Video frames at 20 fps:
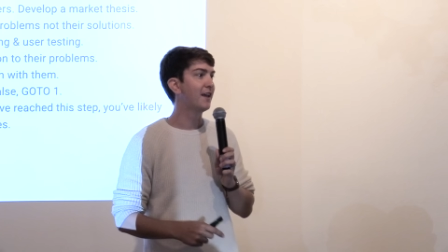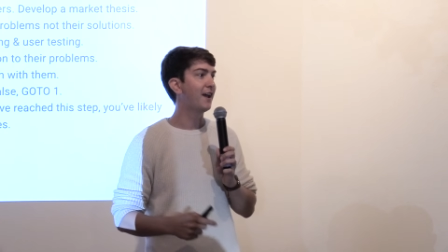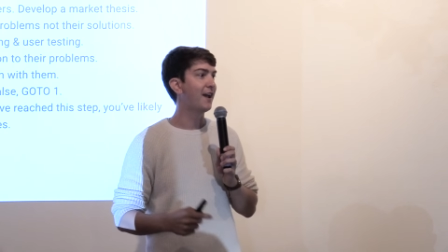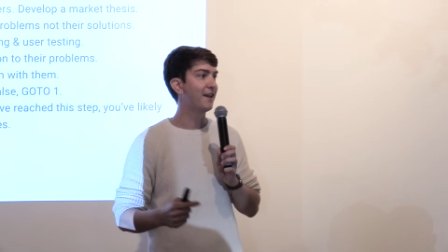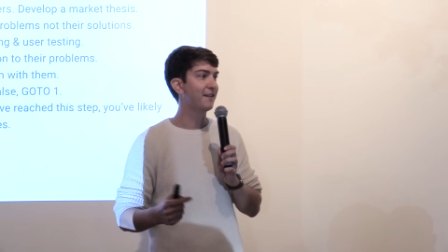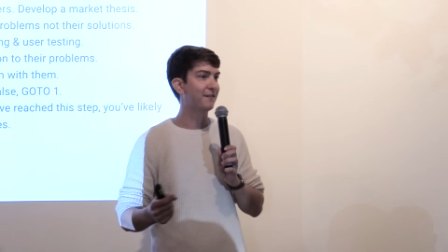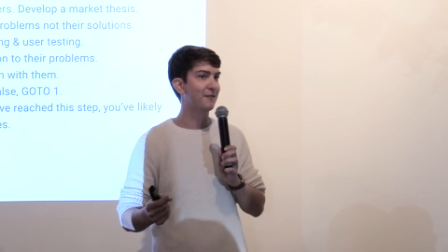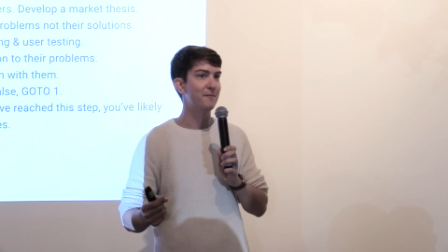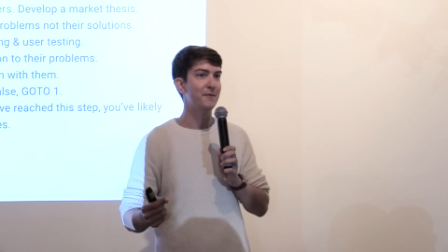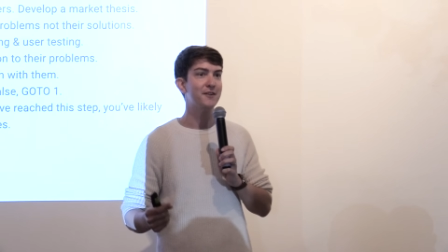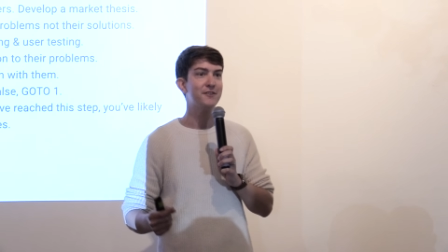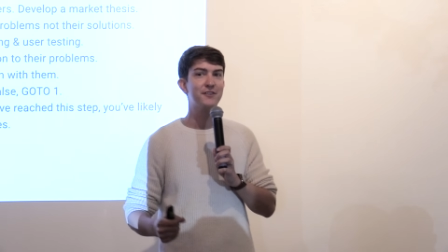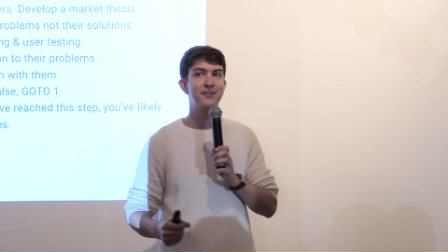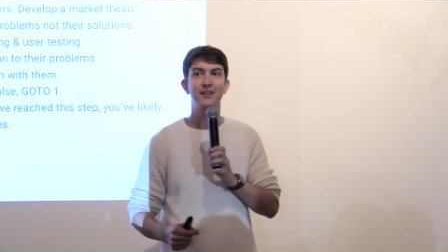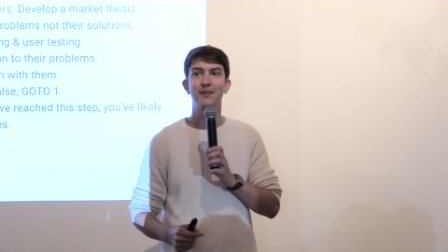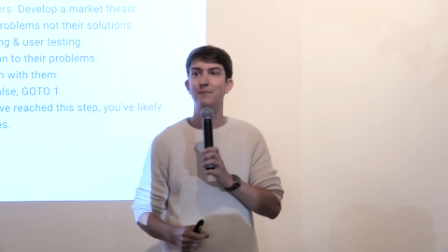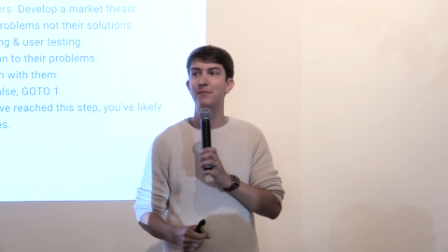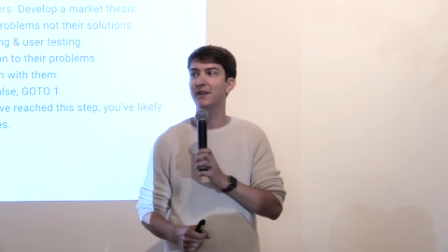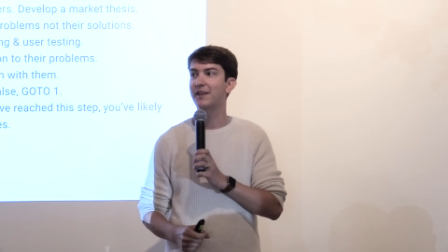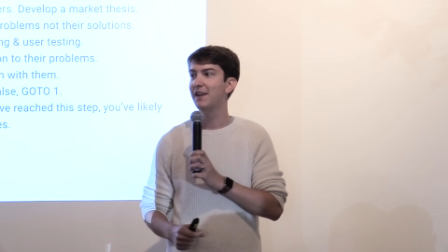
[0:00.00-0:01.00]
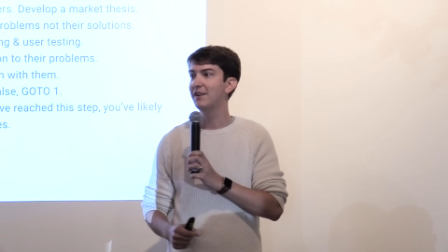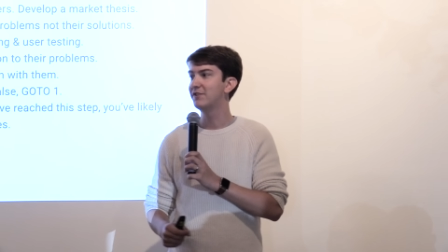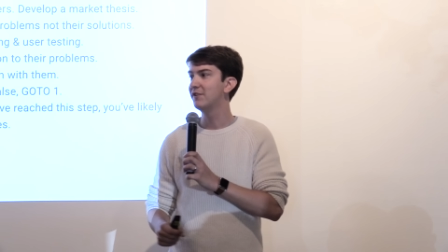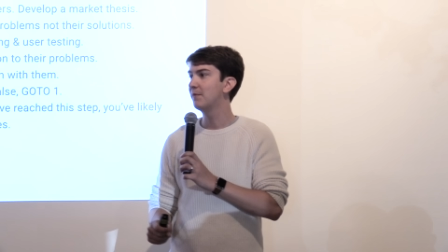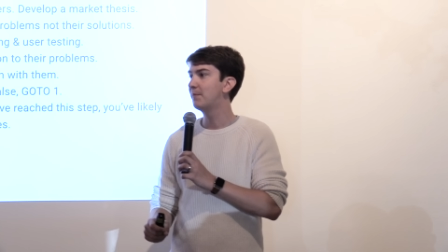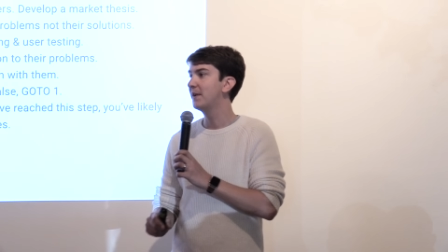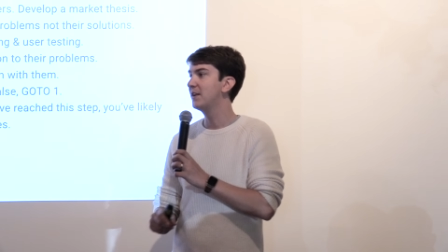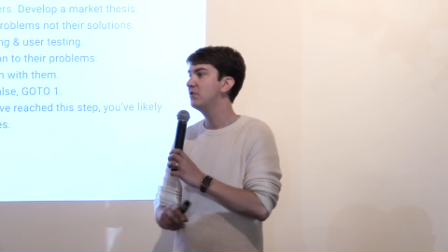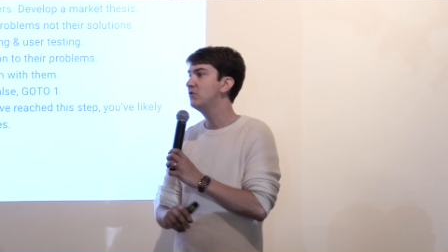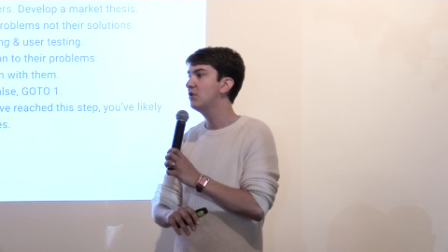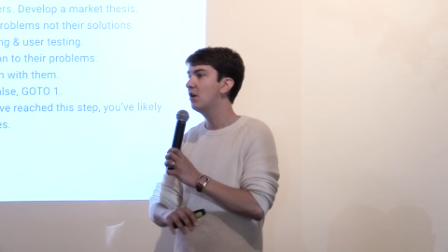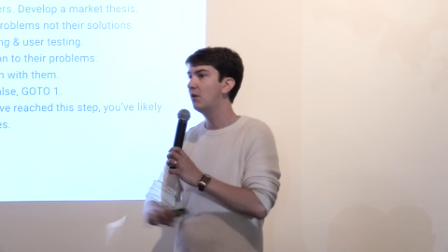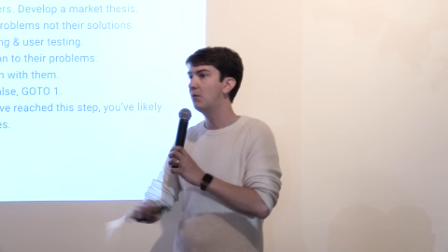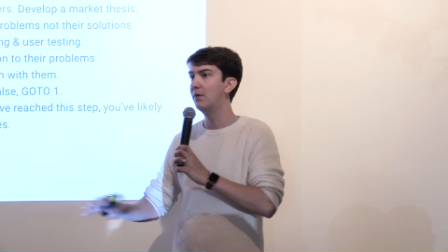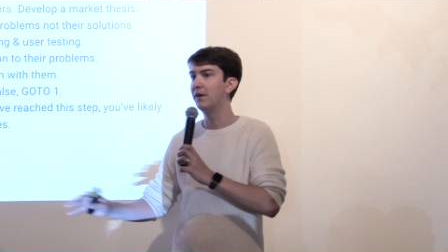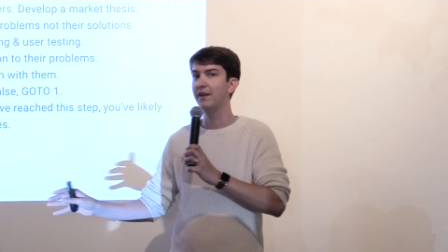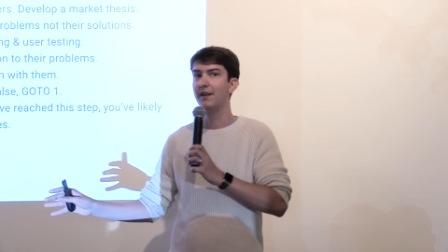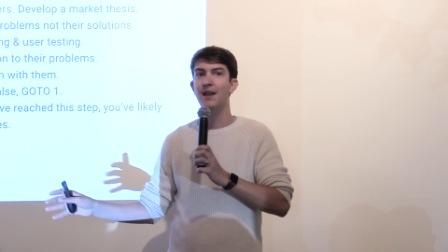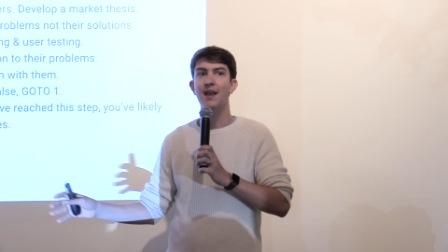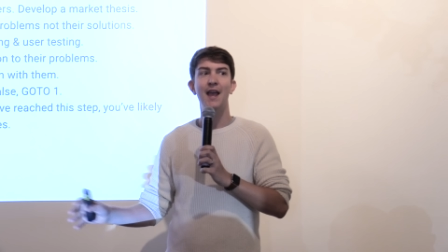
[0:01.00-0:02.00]
and that has some interesting implications, but no
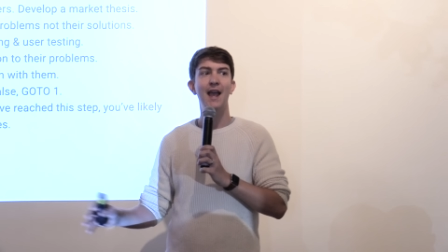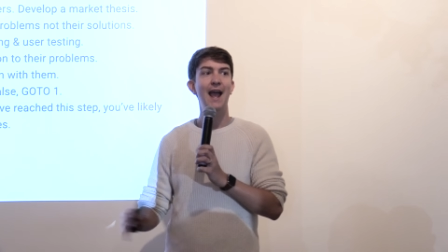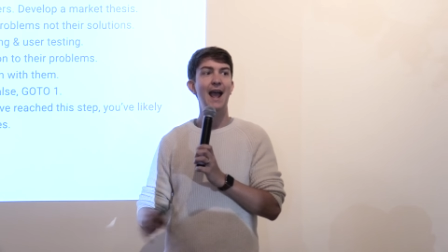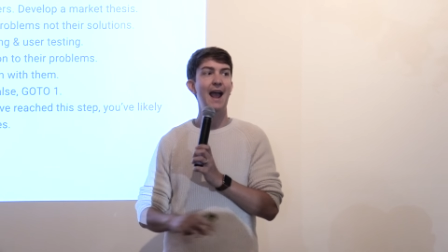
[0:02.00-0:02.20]
one